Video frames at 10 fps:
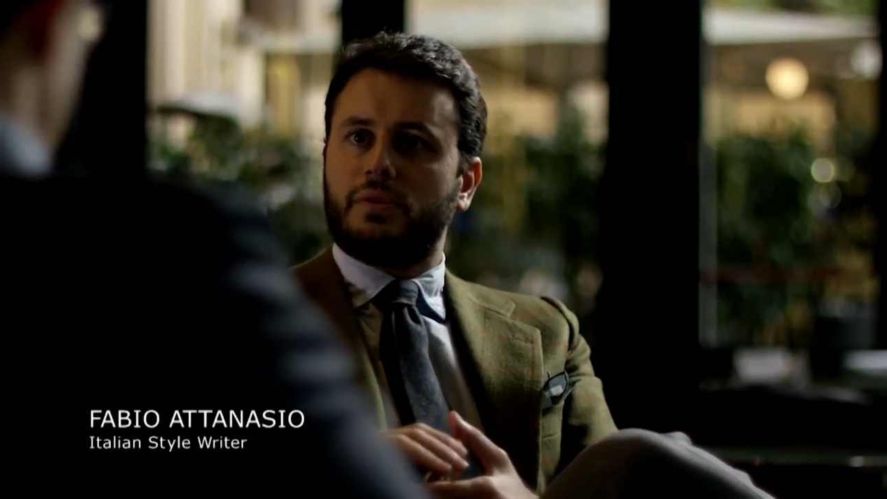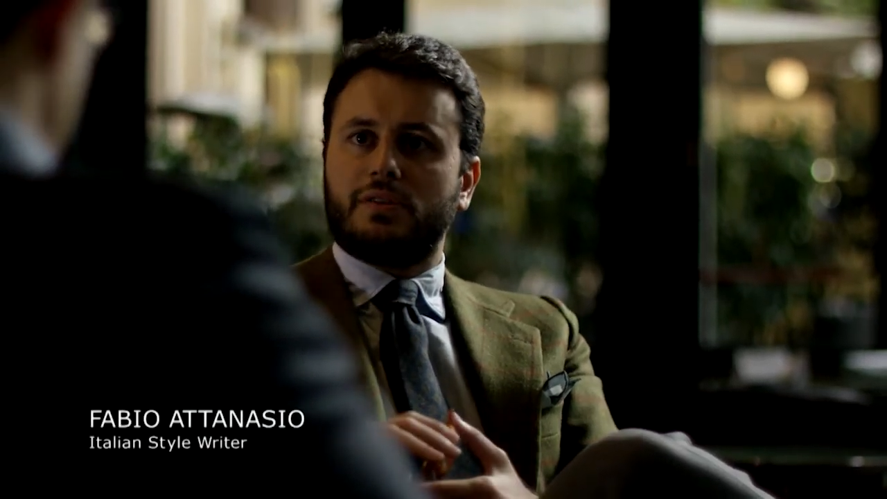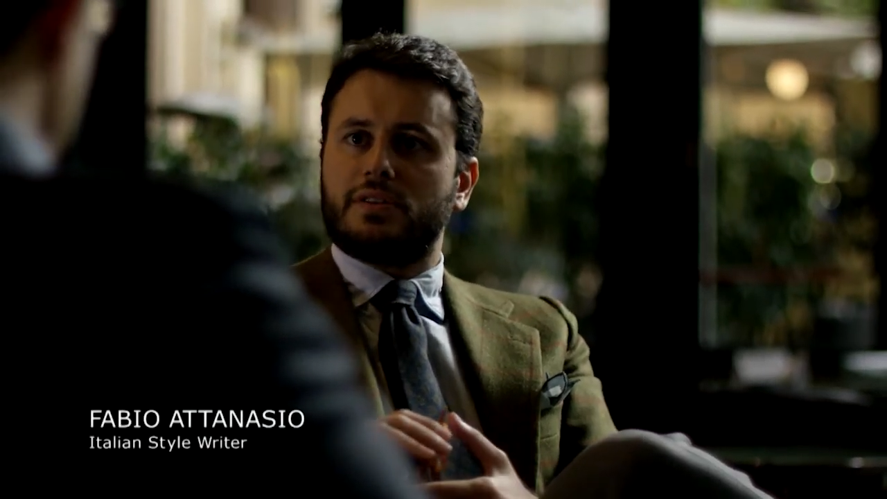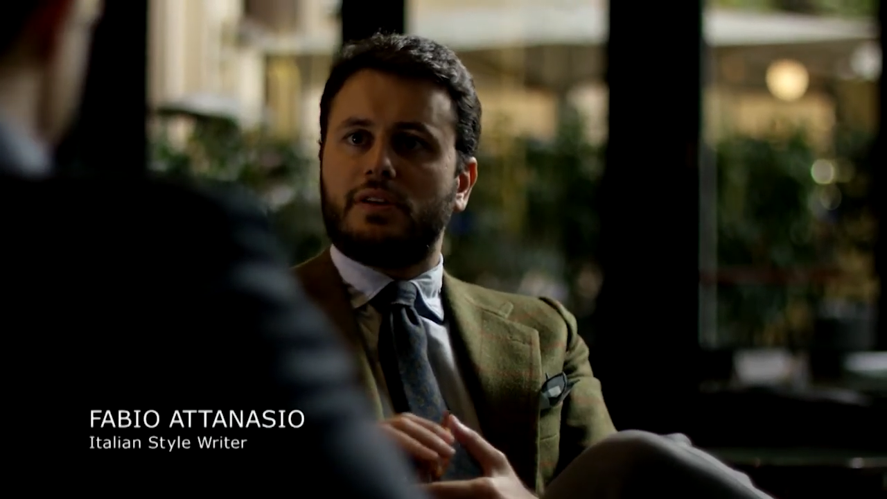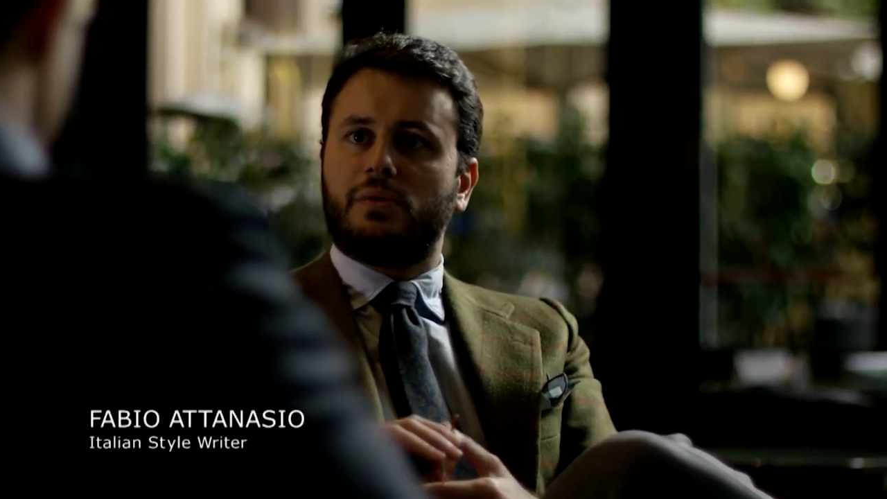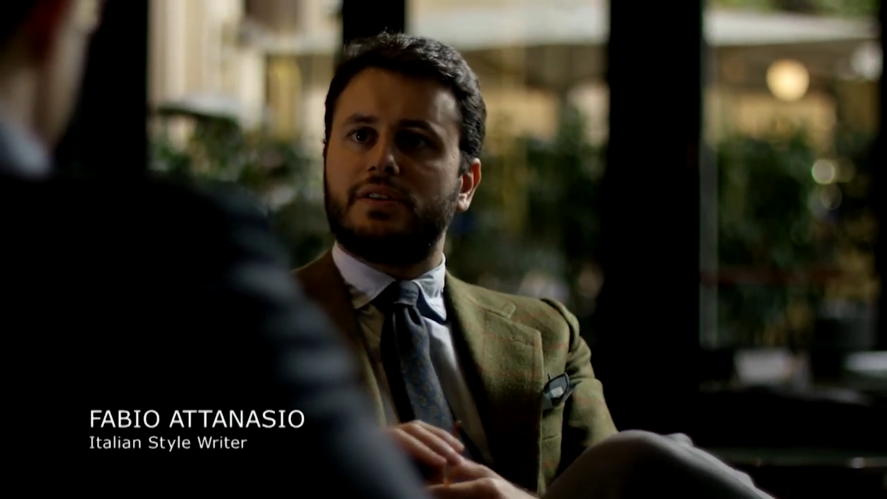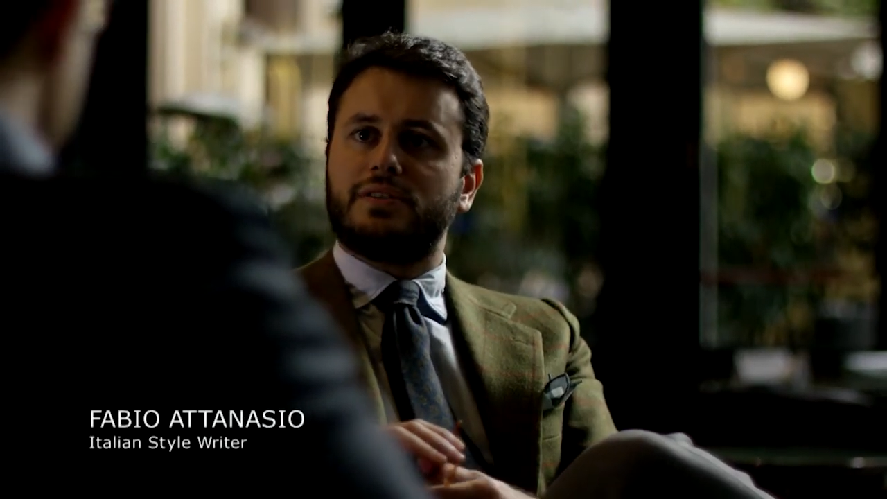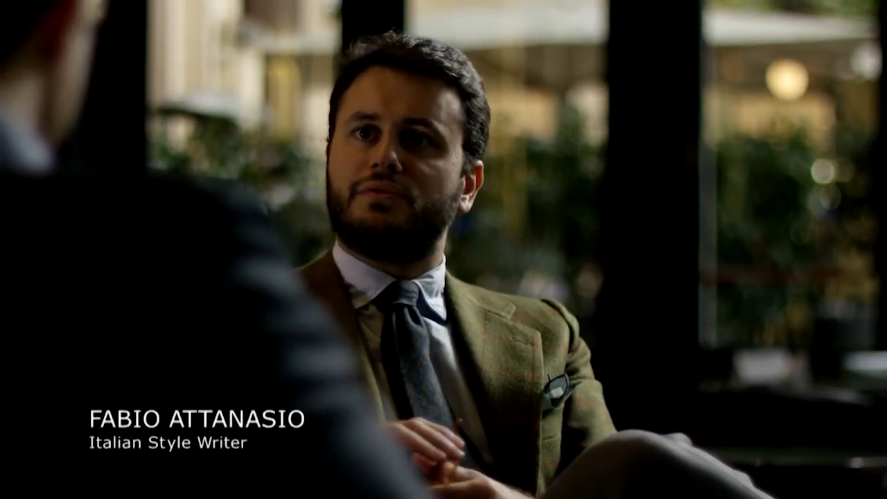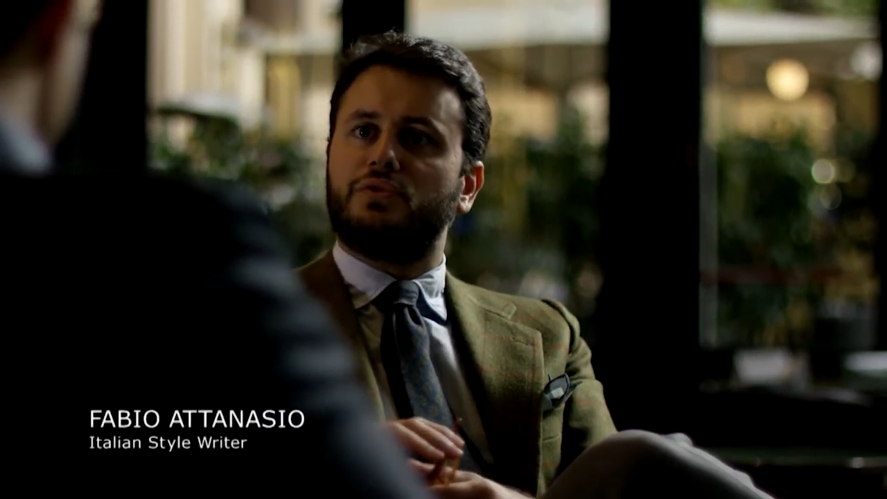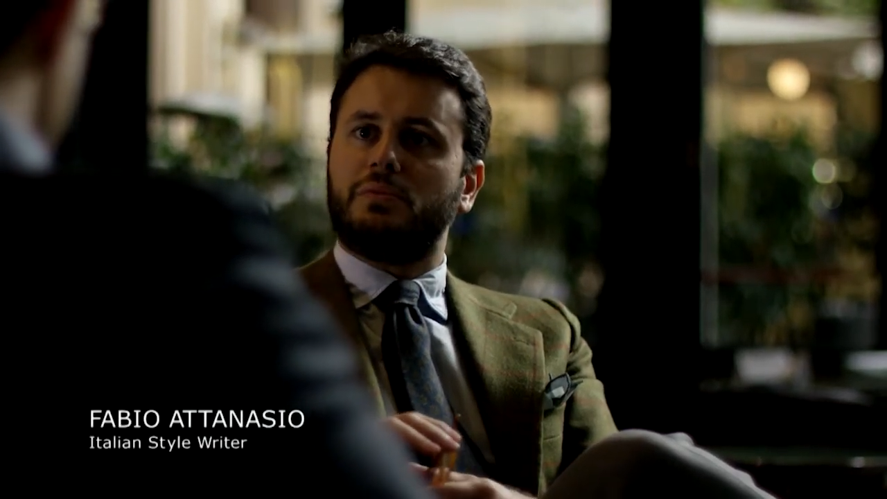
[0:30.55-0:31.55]
because
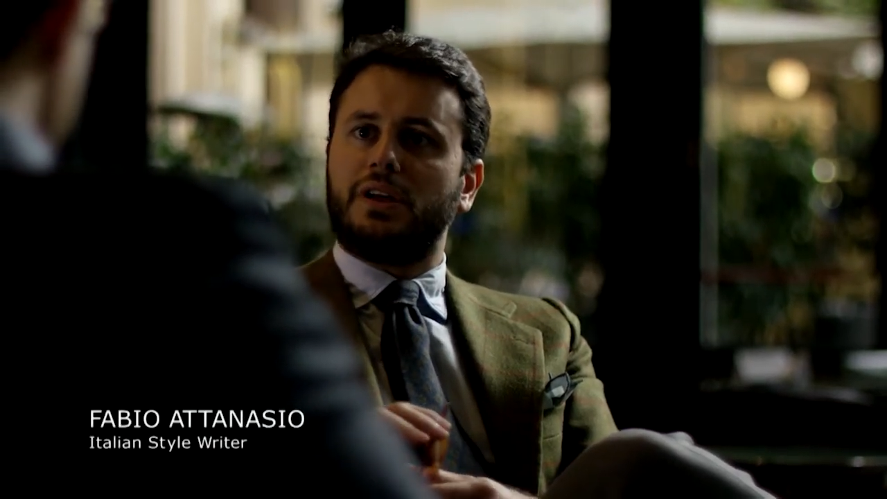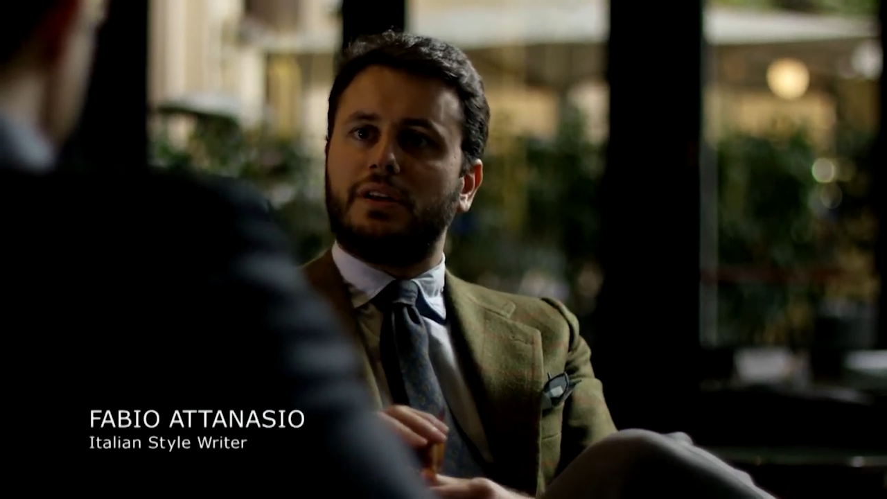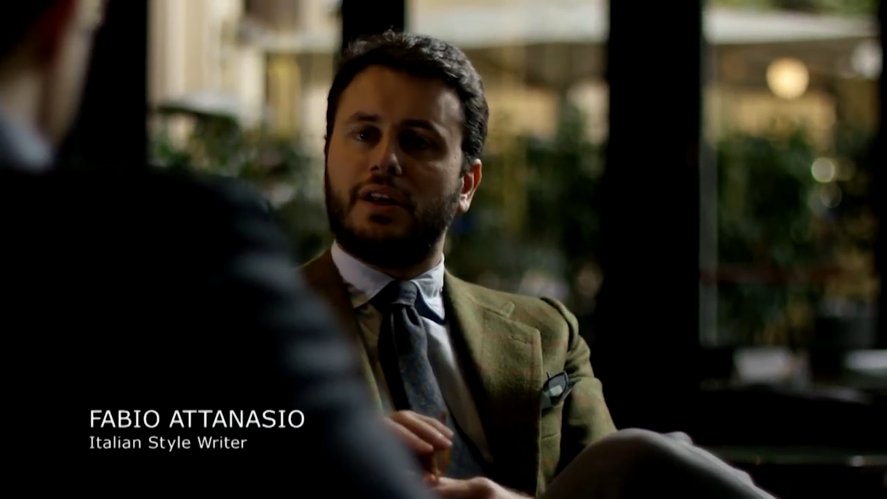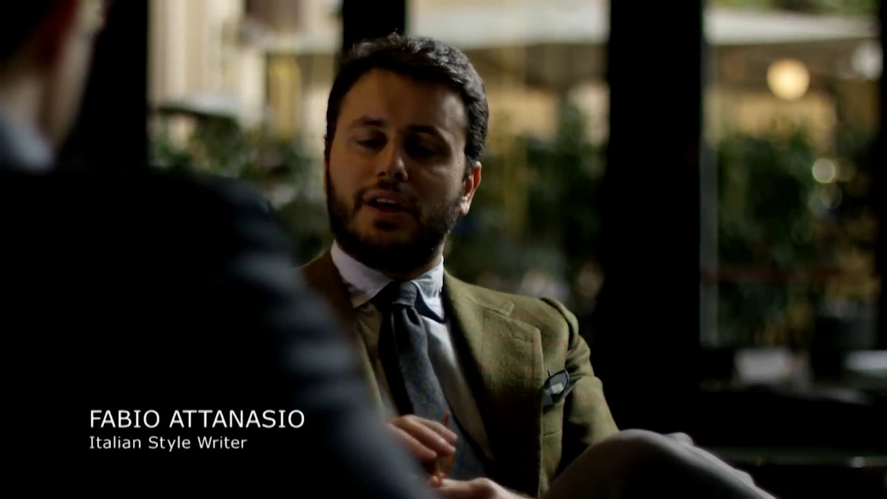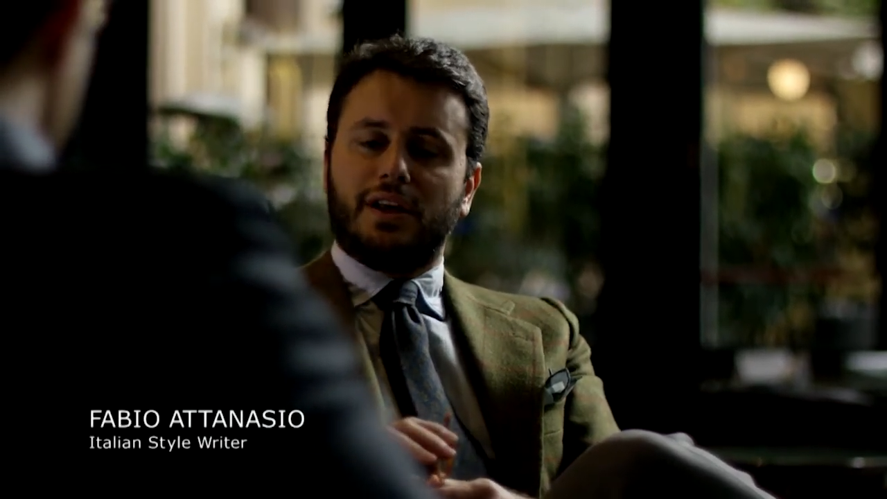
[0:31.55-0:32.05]
otherwise it would mean,